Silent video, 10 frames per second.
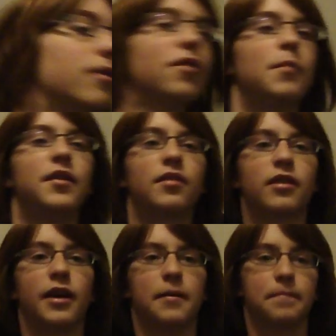So
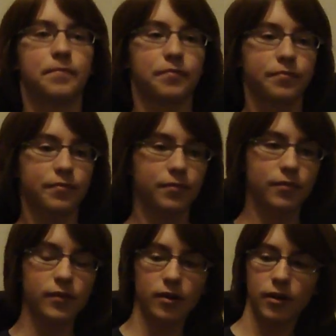basically,
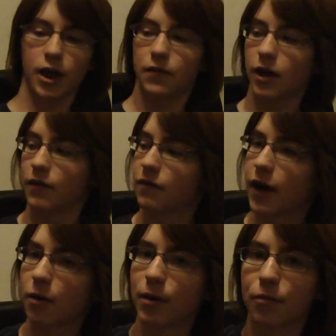if you have an
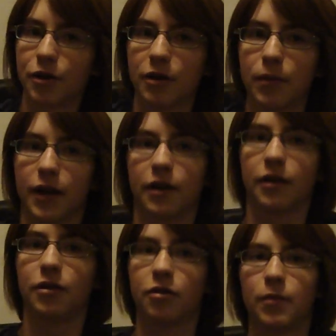environment where you can make
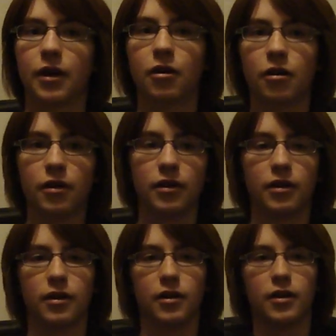you can make a good
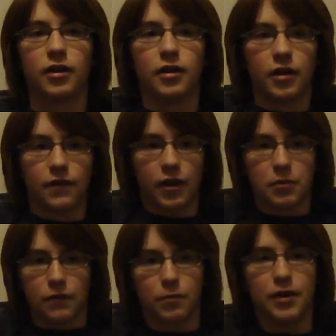
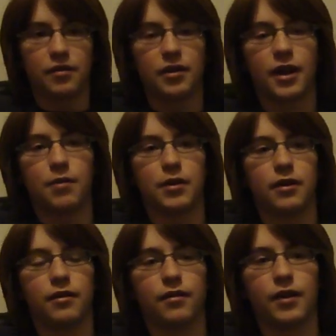environment for PC
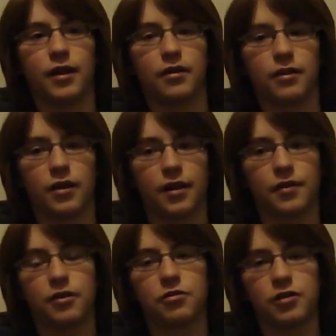gaming, then I
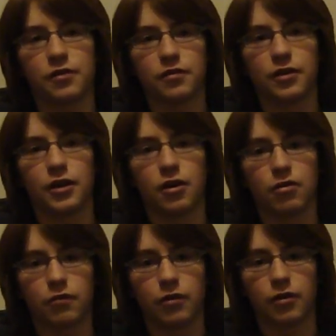think you should definitely
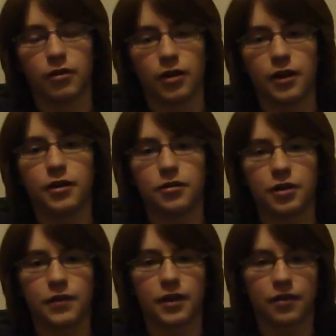go for you
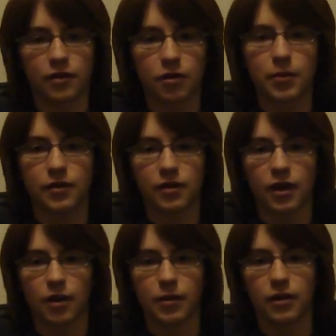should definitely consider PC
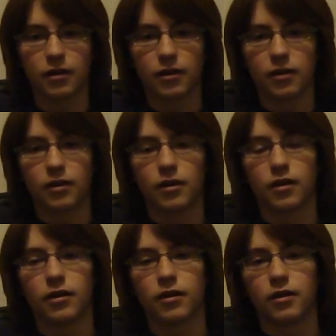gaming.
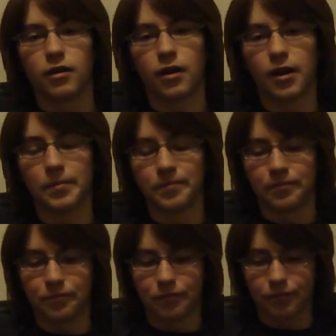Um,
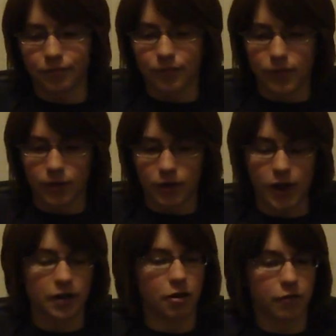
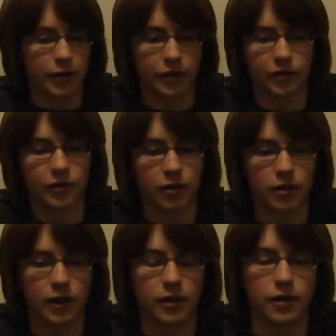not go for it
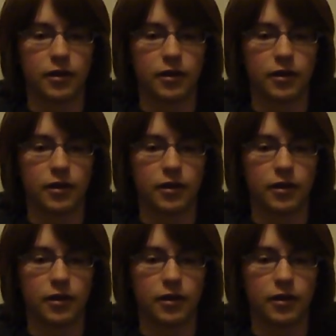necessarily.